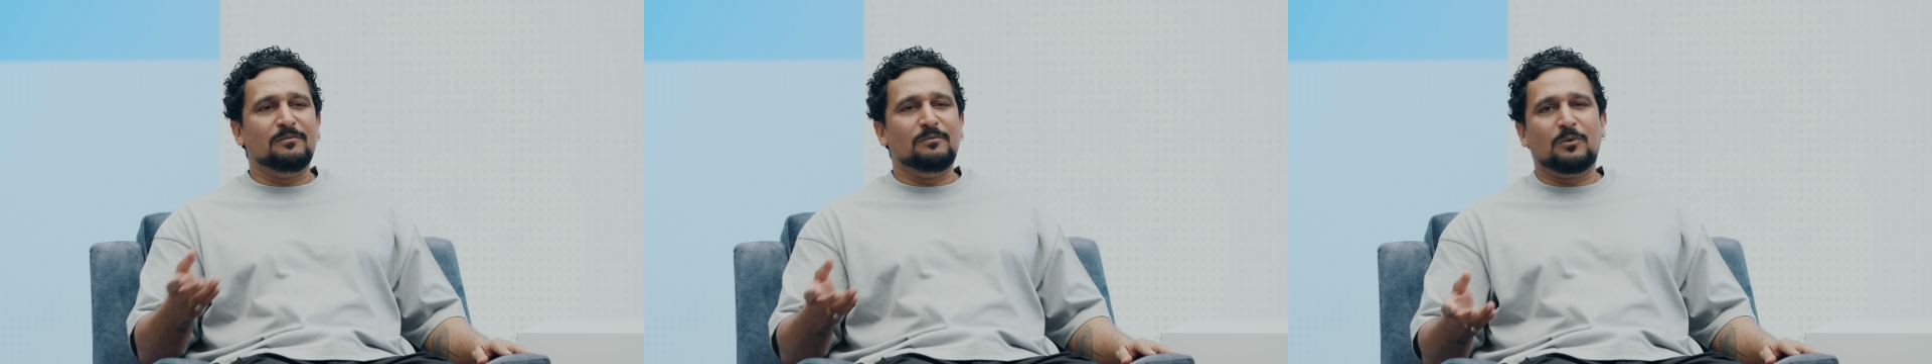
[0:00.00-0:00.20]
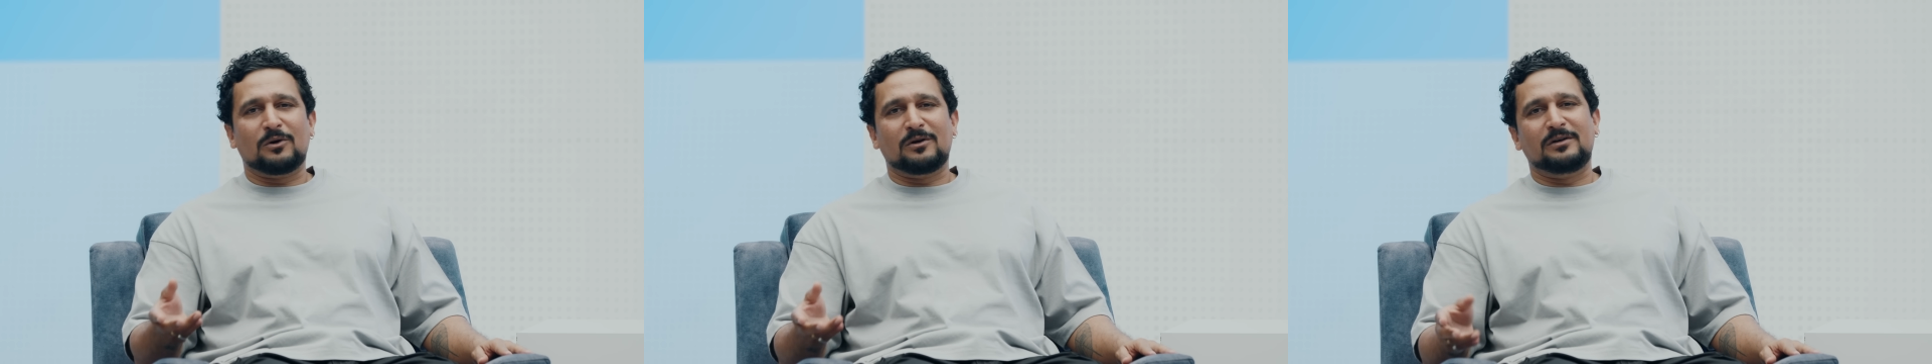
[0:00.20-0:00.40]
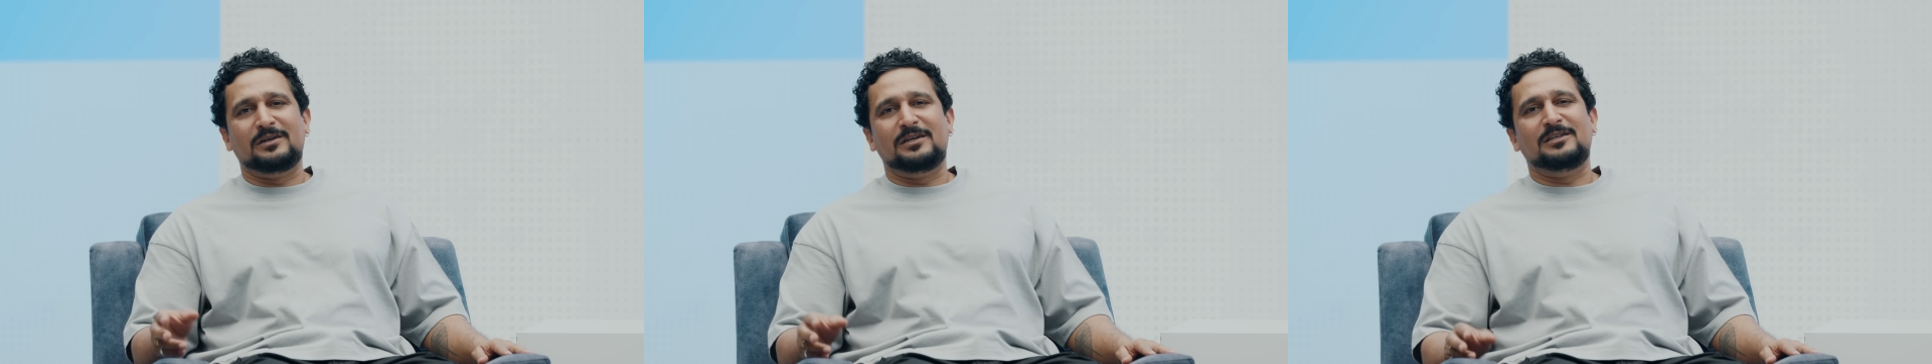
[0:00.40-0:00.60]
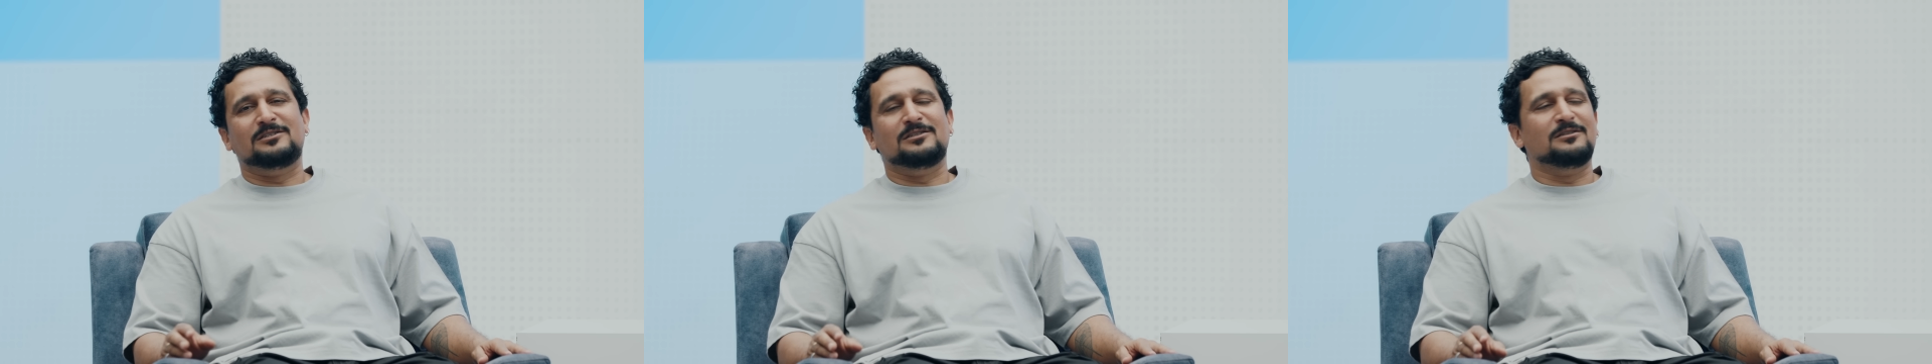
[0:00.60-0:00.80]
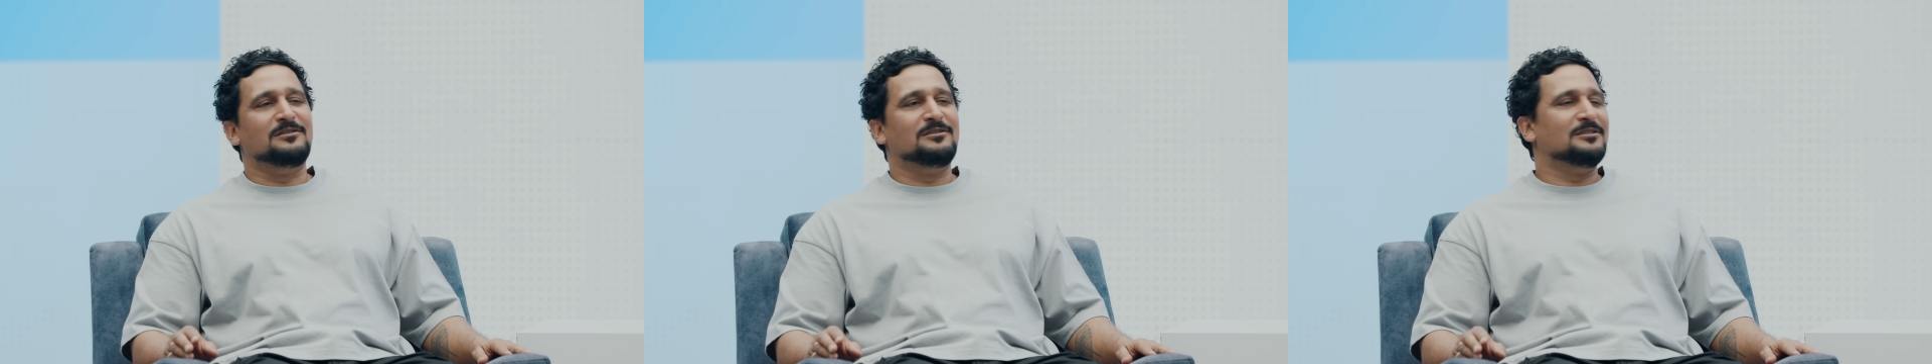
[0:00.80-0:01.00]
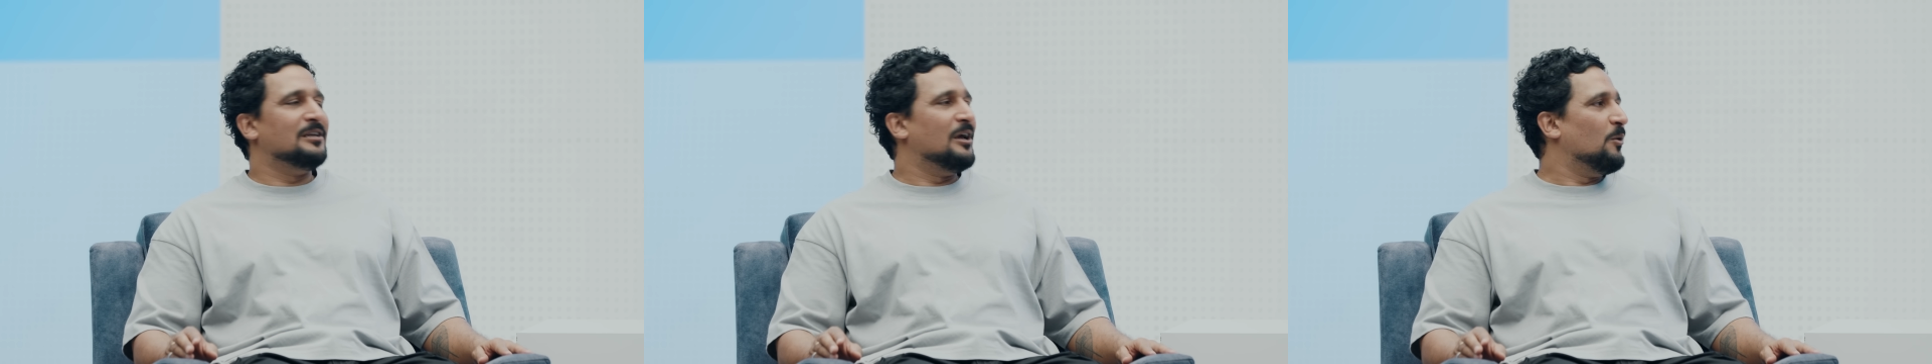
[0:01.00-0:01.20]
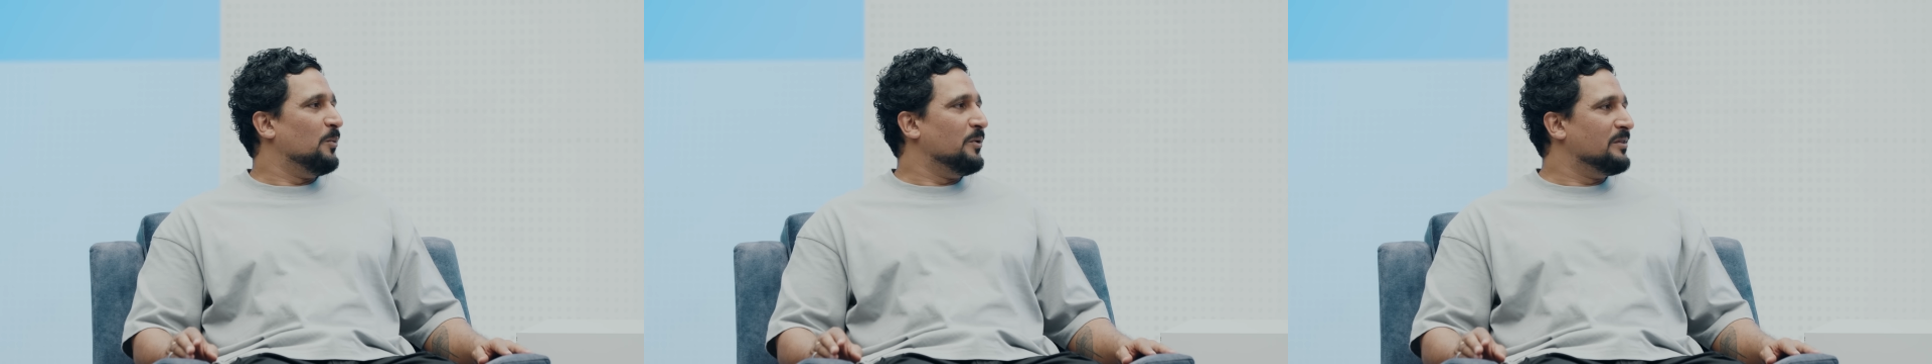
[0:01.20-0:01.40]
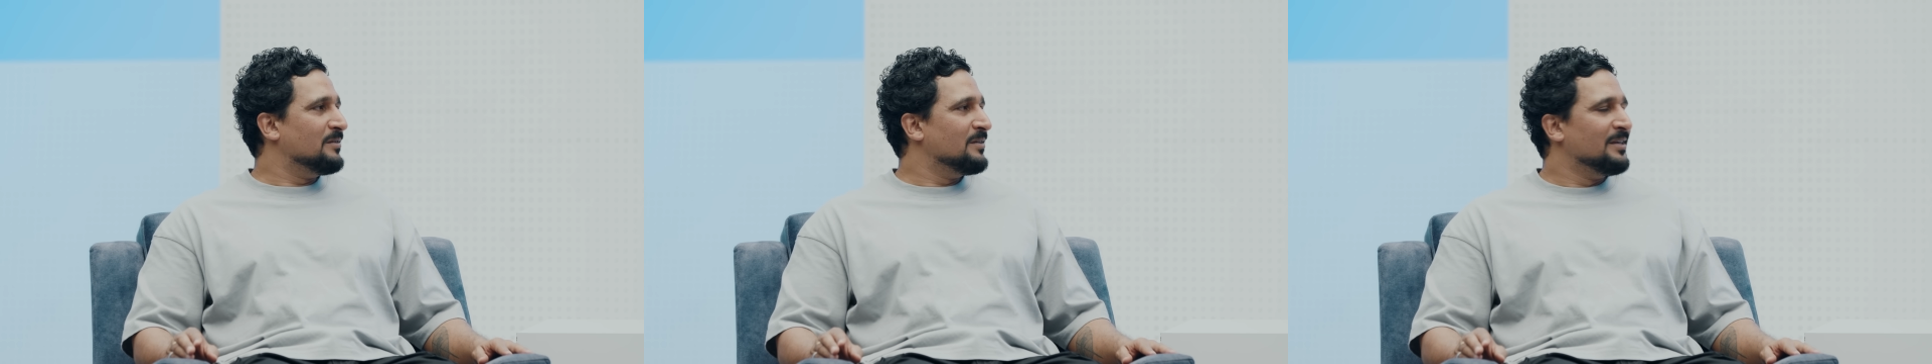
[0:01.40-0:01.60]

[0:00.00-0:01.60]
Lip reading: modern diesels now, with